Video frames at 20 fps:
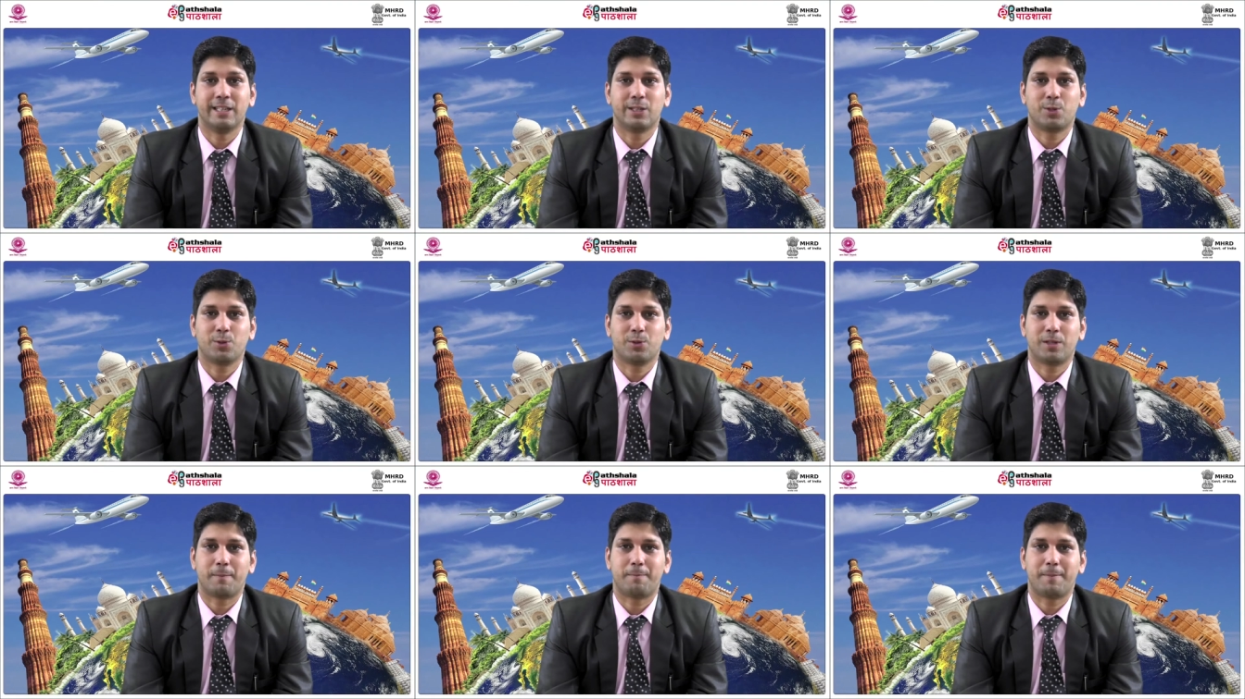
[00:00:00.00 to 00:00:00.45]

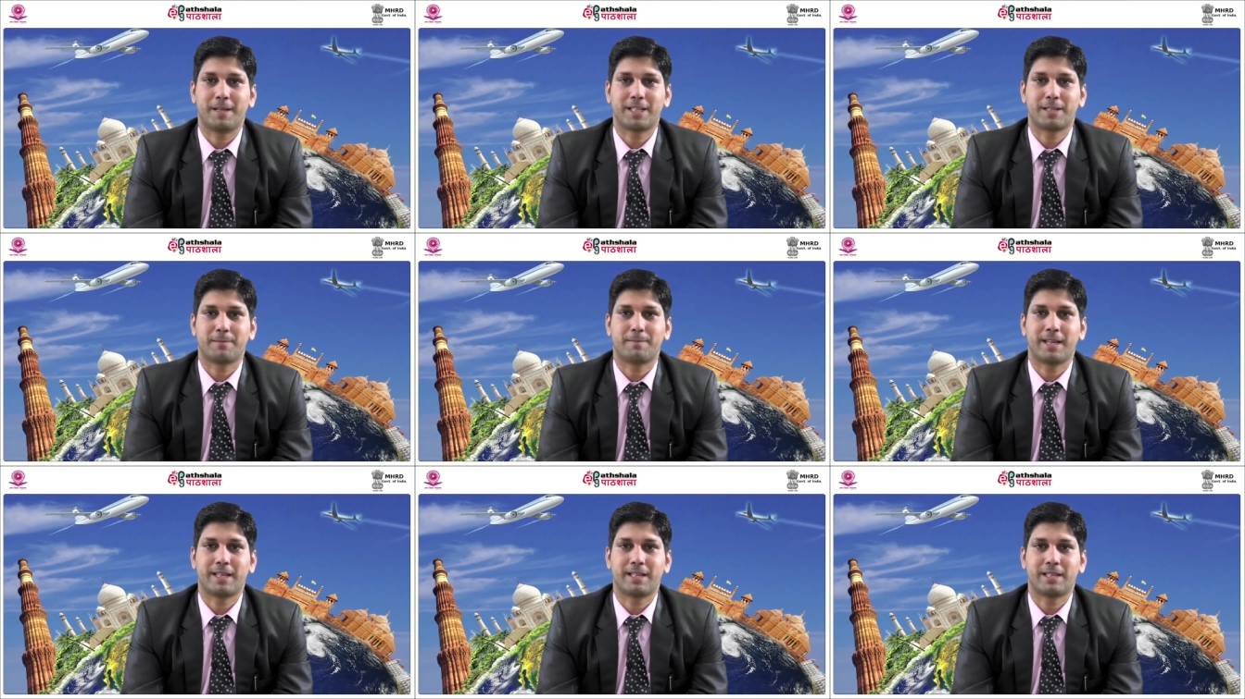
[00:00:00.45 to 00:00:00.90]
to the
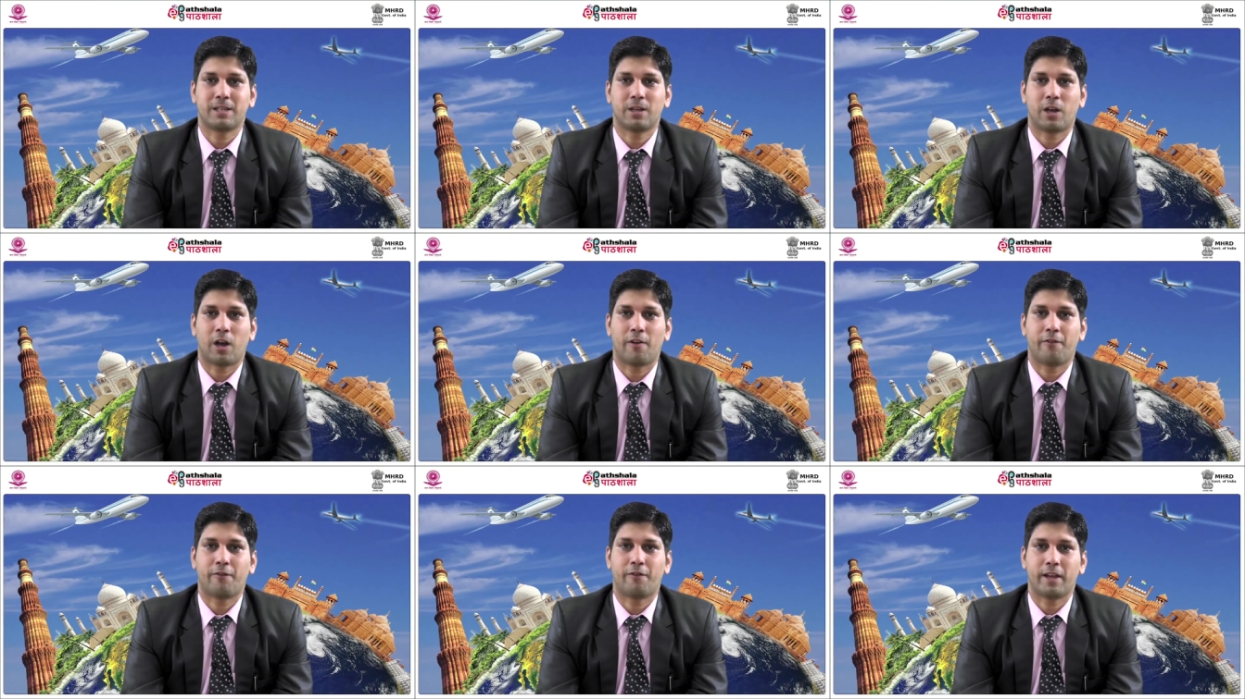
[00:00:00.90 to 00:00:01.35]
betterment
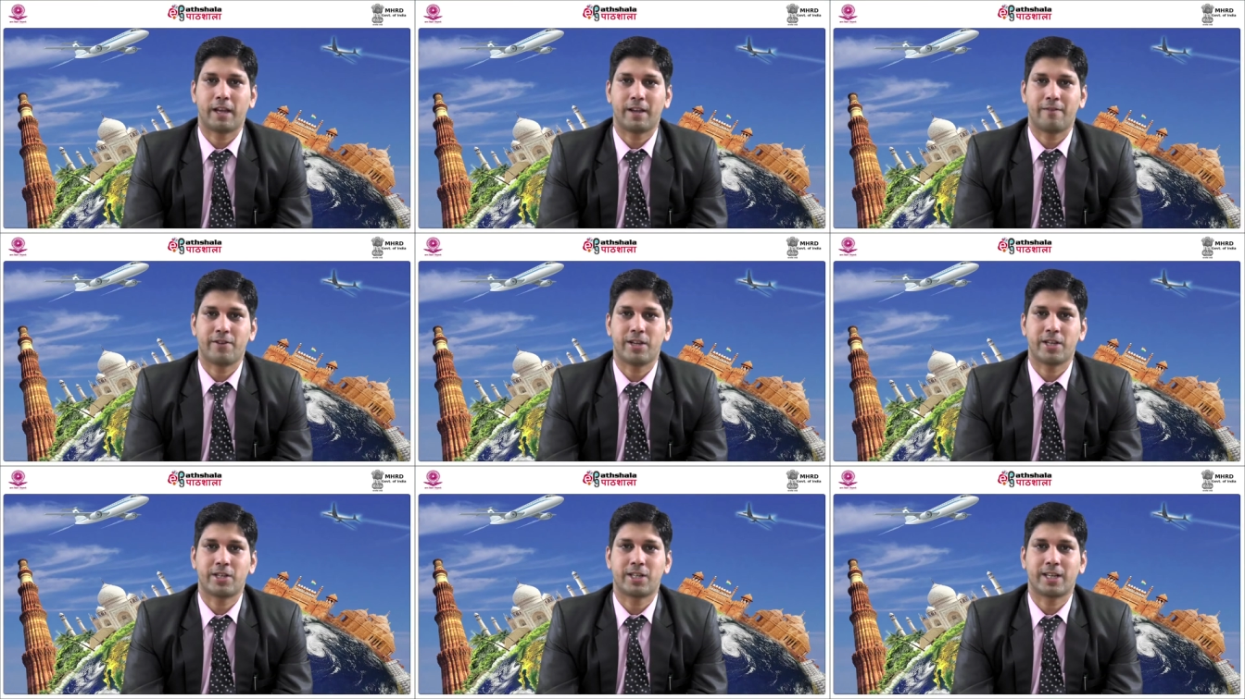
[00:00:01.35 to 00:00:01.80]
of
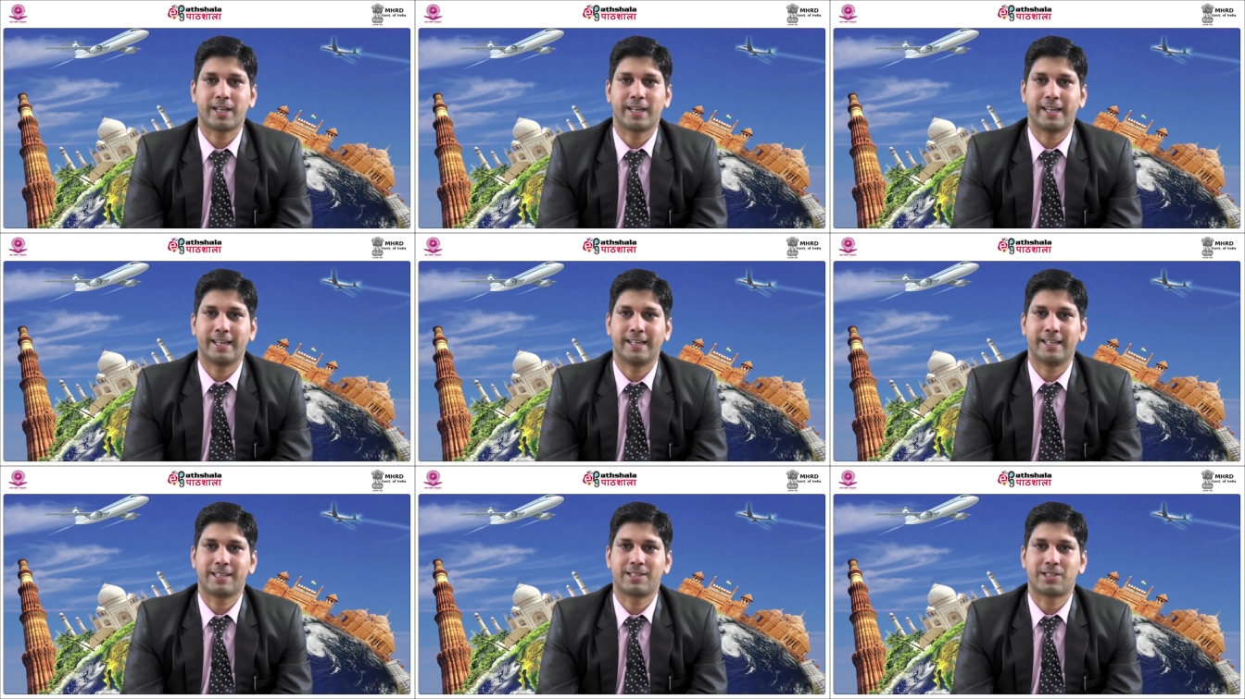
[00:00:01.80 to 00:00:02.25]
aviation
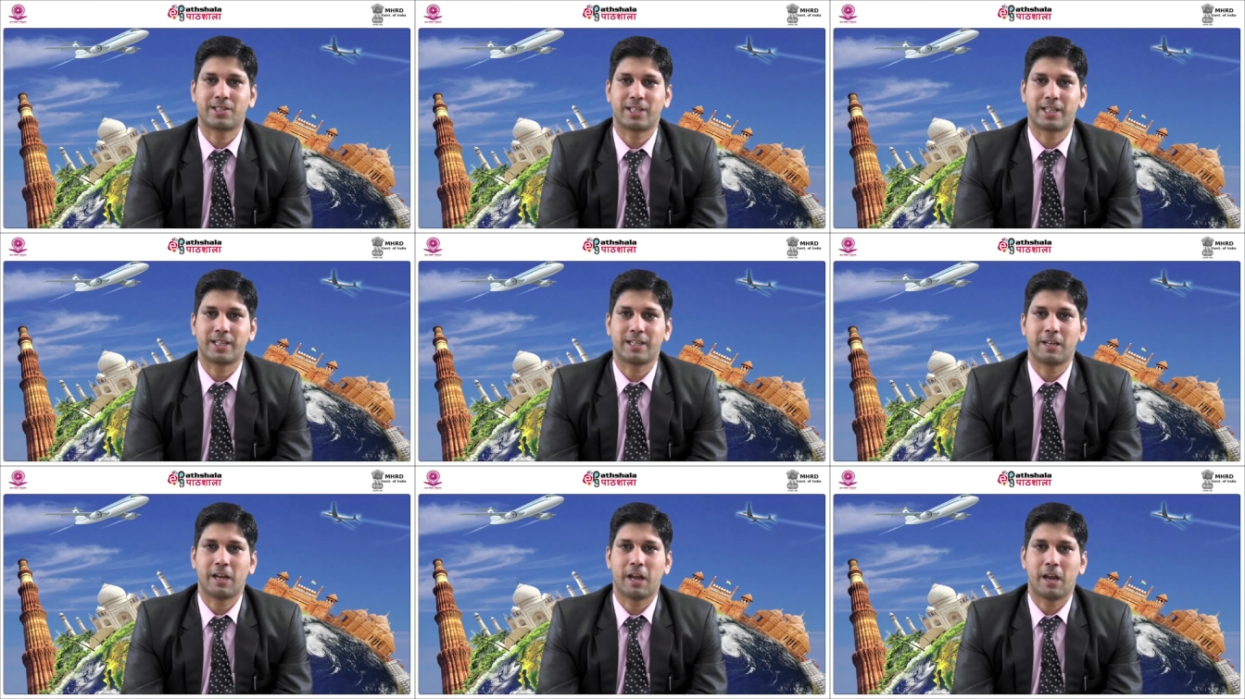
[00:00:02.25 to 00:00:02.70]

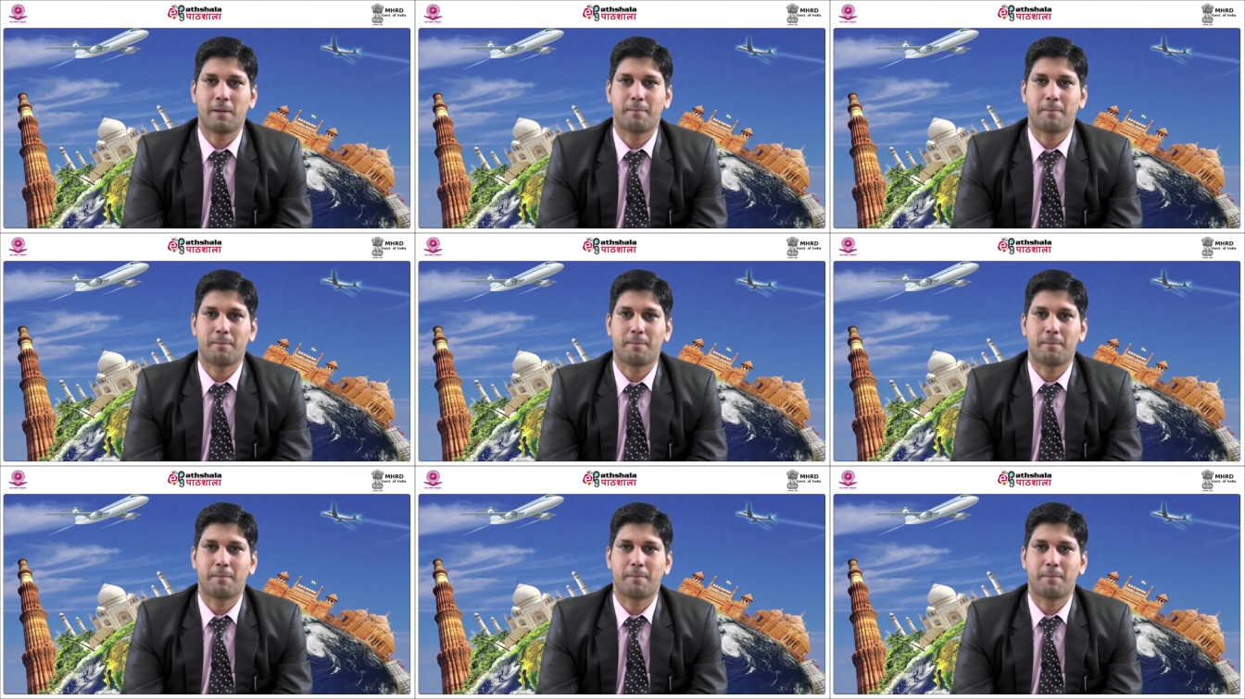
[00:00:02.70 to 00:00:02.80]
industry